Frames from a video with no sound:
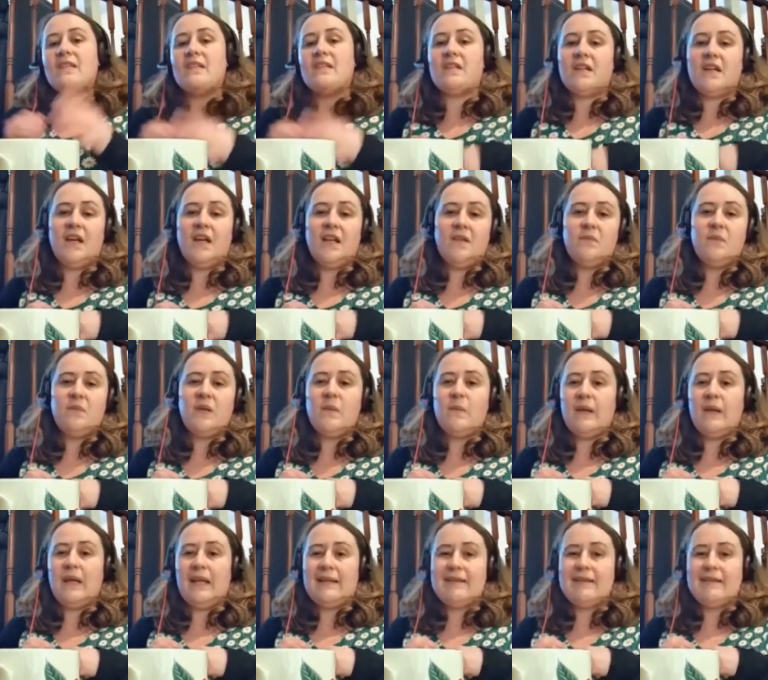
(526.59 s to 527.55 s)
that kind of
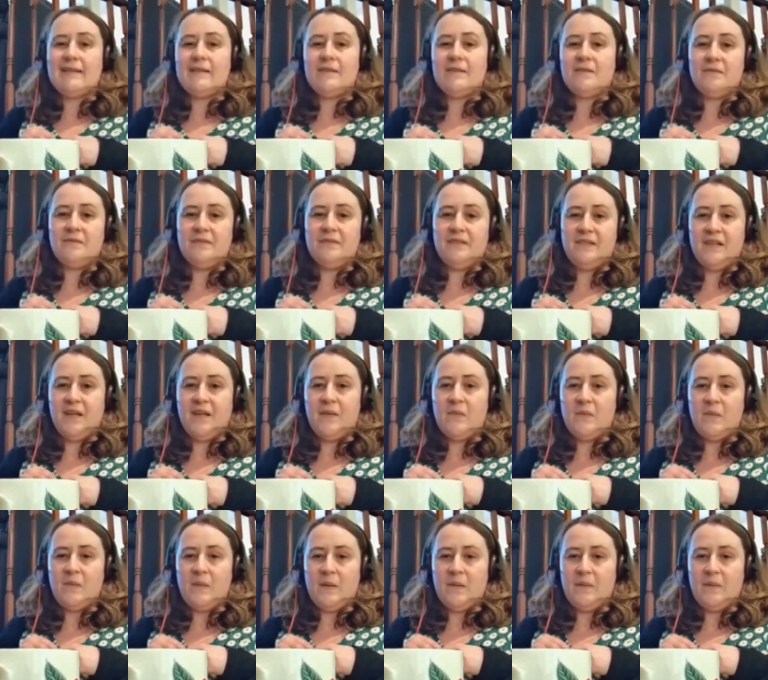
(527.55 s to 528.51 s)
people ask us all the time
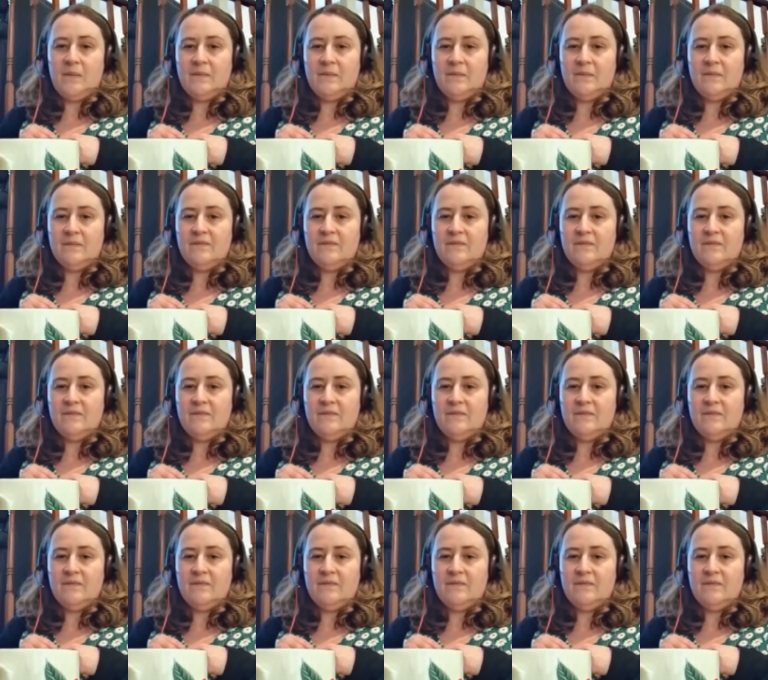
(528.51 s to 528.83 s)
about.